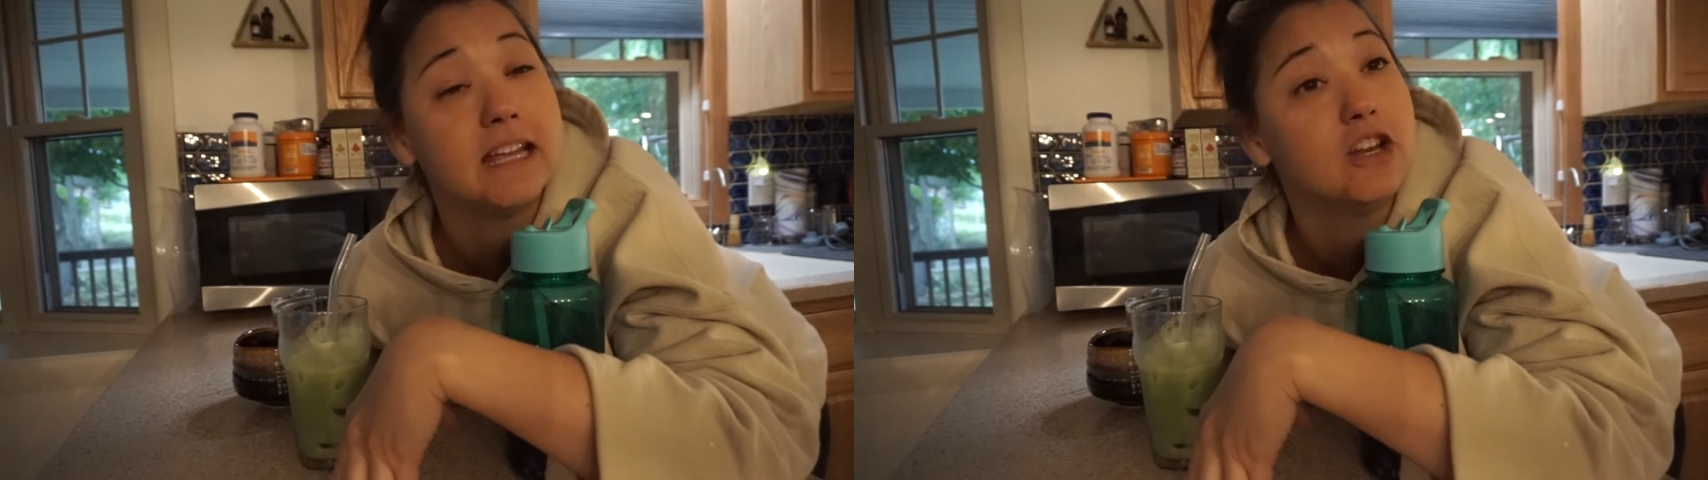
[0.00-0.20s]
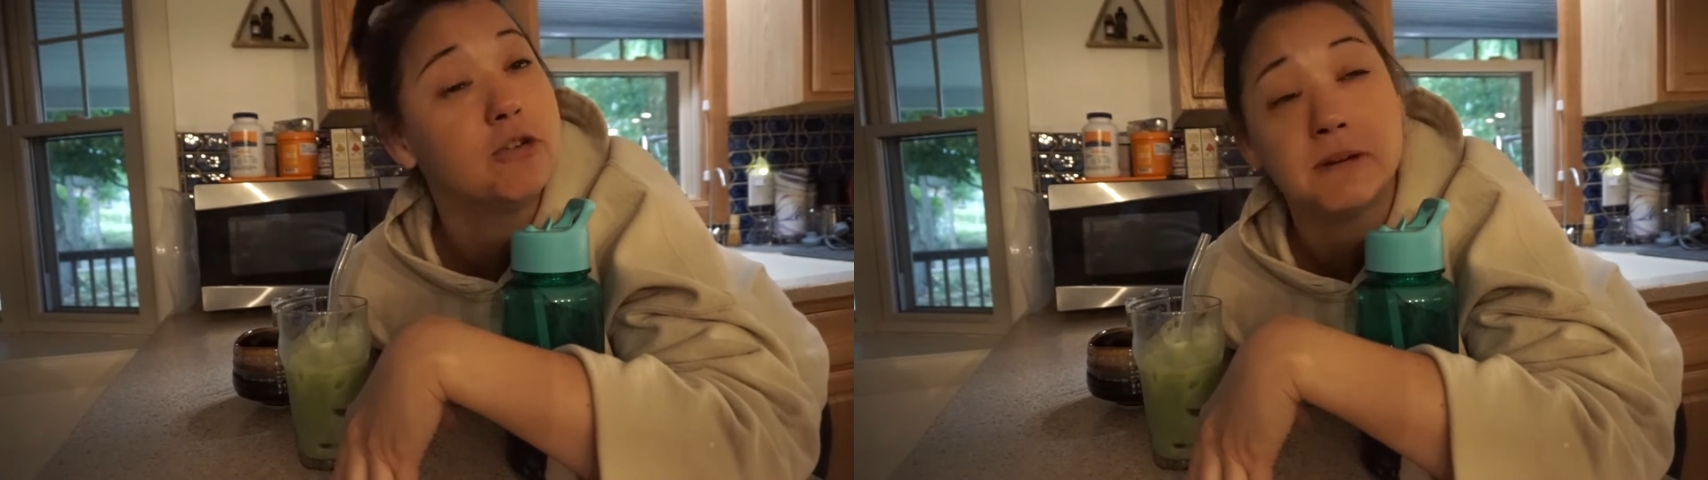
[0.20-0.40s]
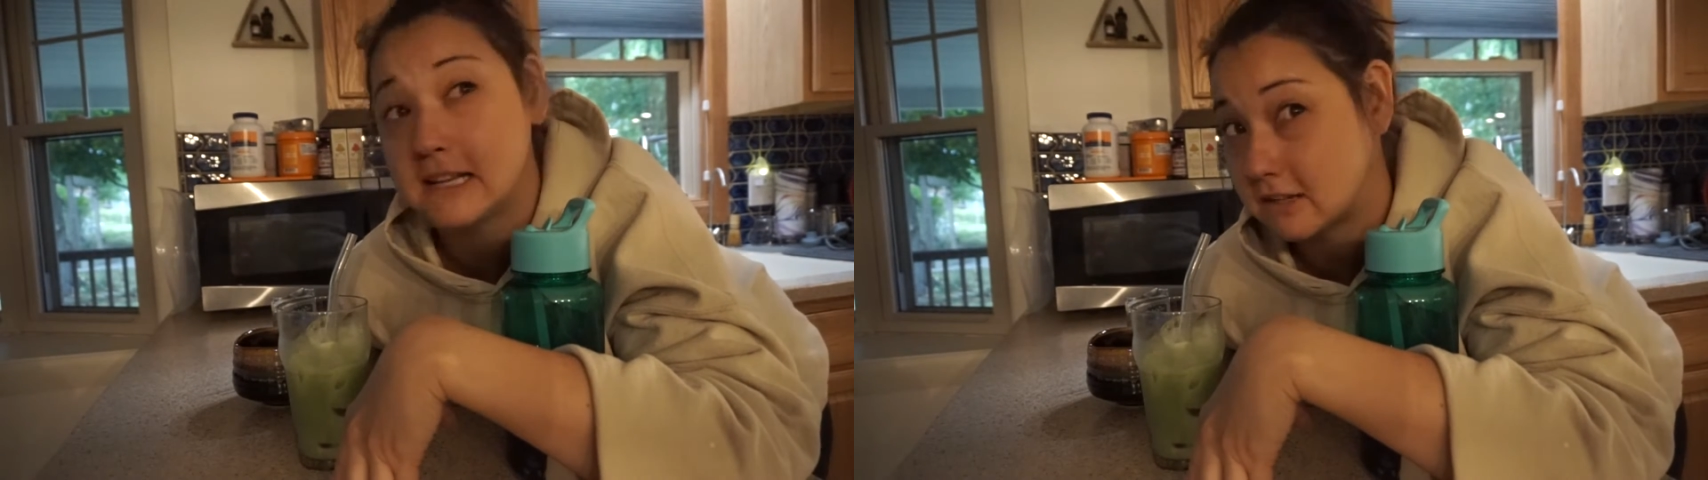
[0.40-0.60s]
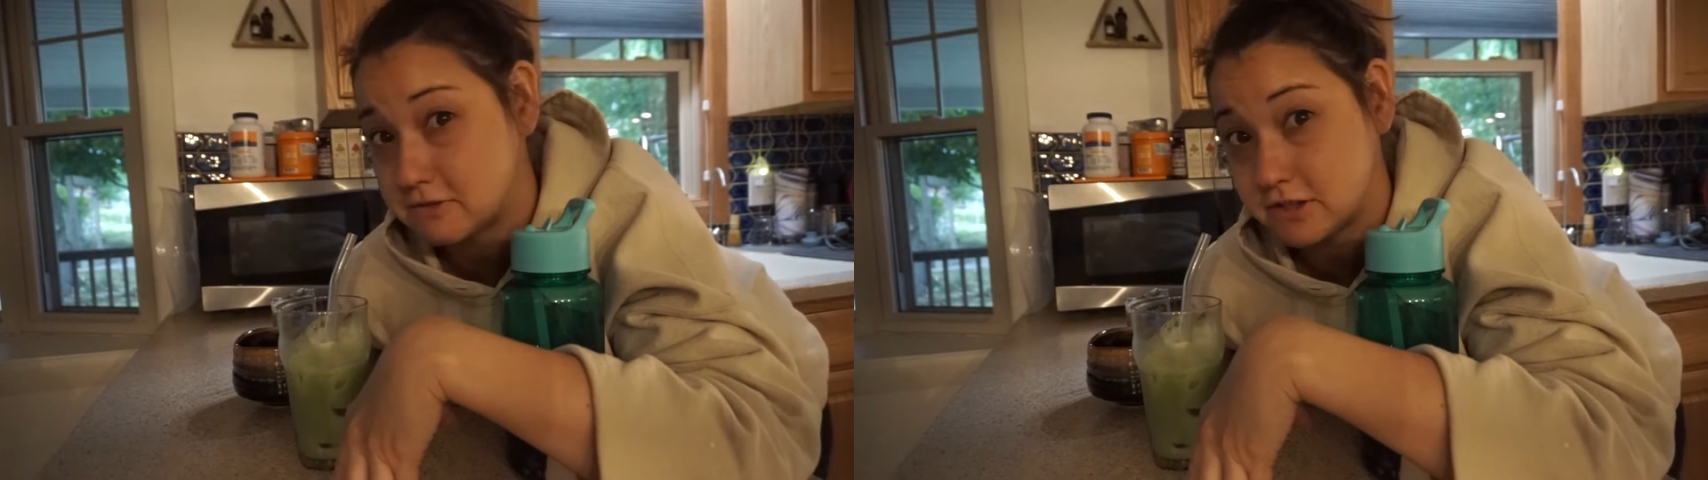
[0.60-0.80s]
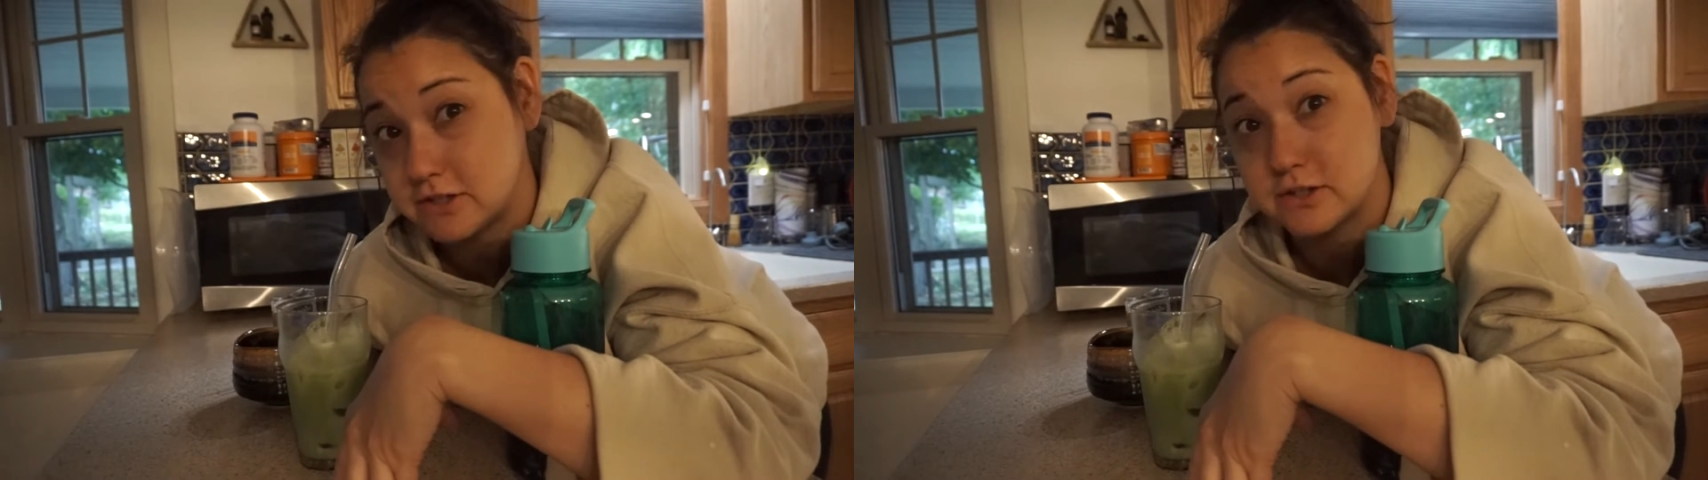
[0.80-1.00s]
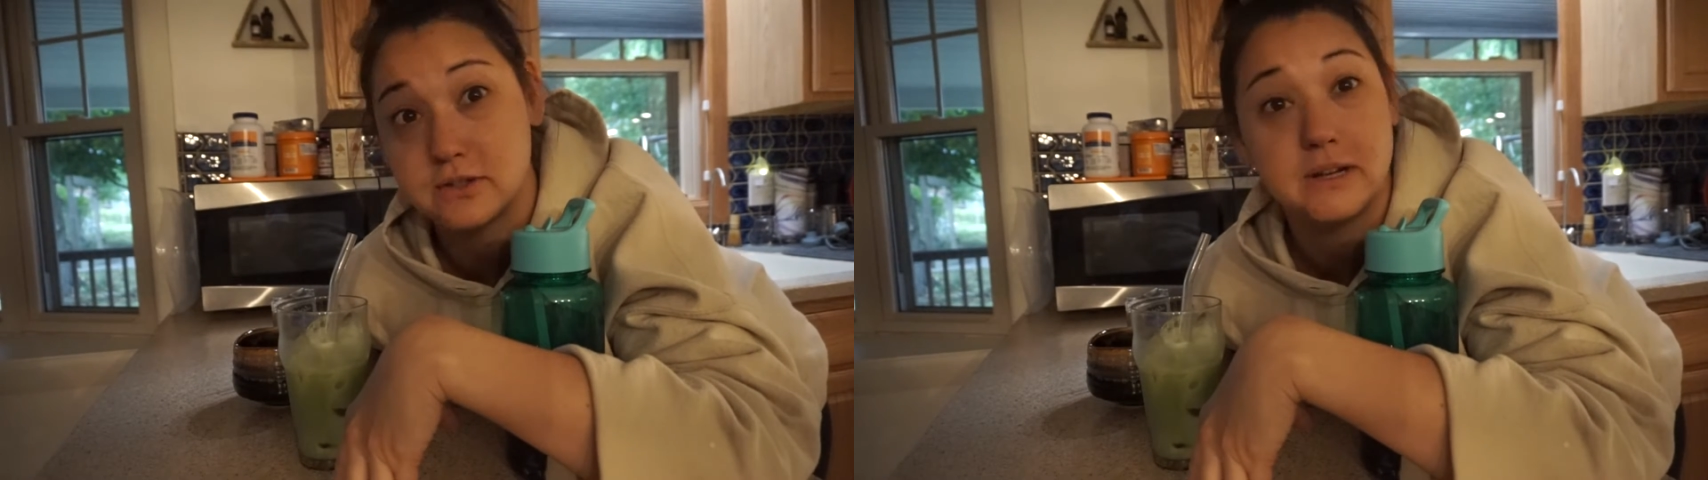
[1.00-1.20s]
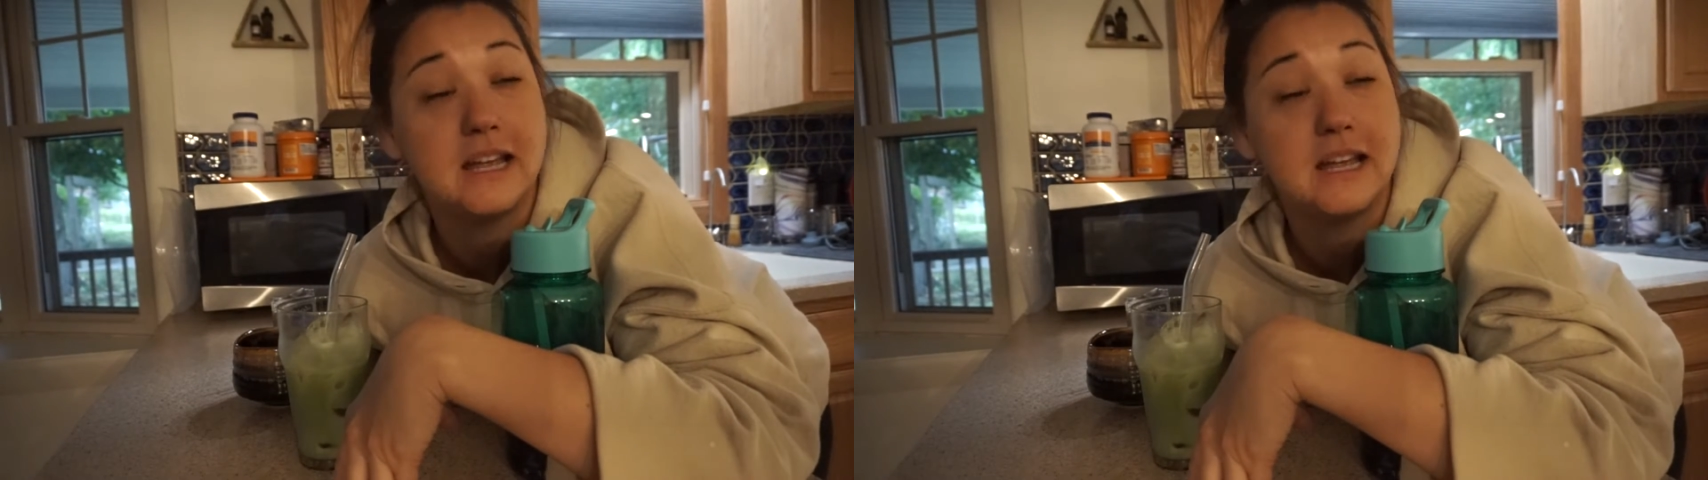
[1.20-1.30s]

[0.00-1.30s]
and nobody loves you,